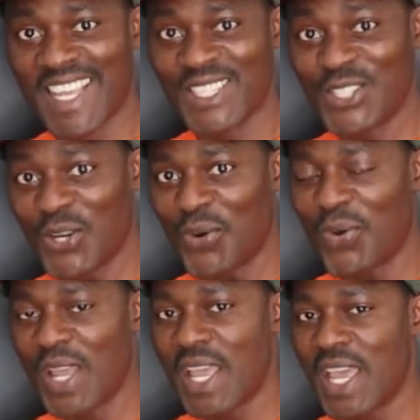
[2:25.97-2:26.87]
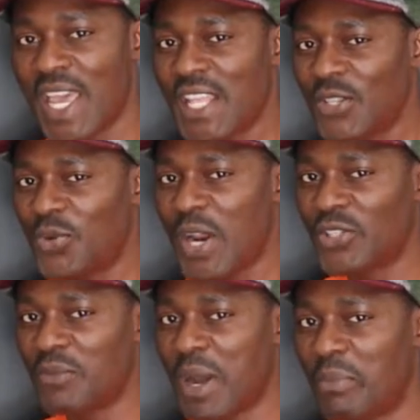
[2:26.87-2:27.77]
So
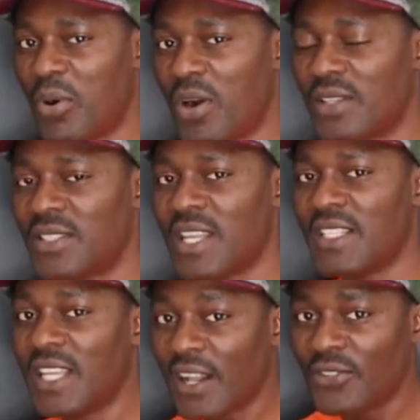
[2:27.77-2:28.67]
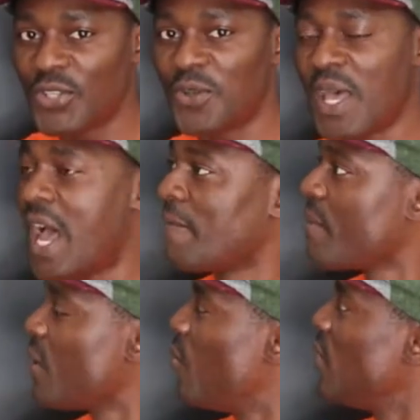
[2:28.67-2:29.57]
integration by parts tells you that
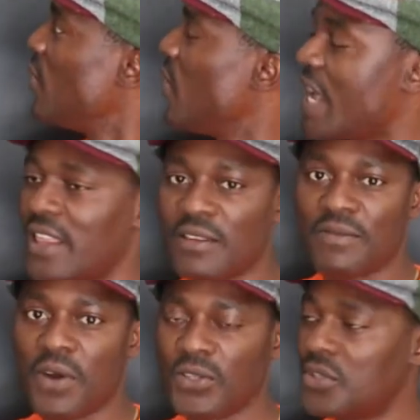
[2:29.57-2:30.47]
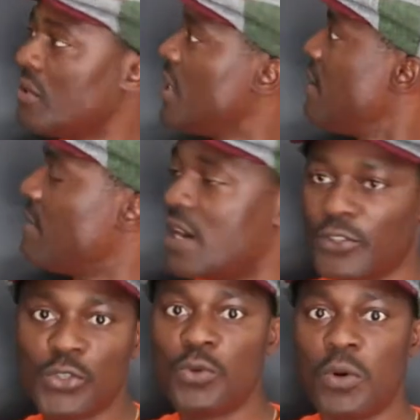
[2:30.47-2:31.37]
when you look at the function, if there are
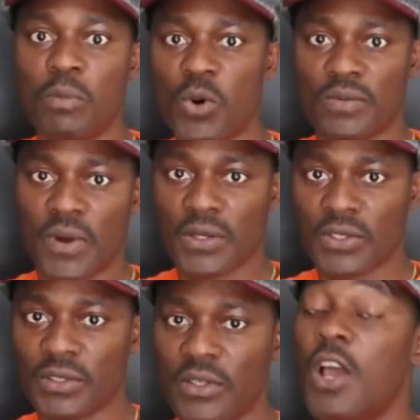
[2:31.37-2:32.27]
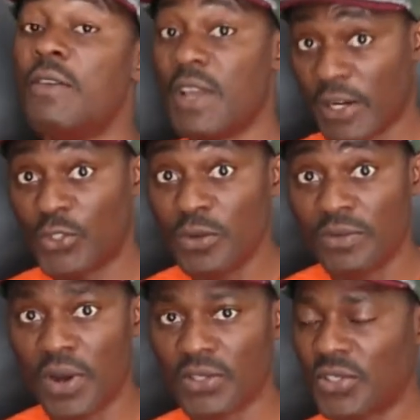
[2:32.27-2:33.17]
two or more functions, there are two
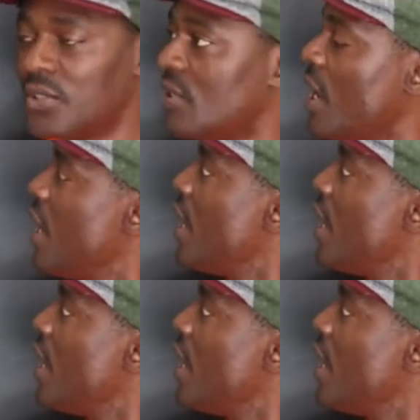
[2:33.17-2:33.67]
functions,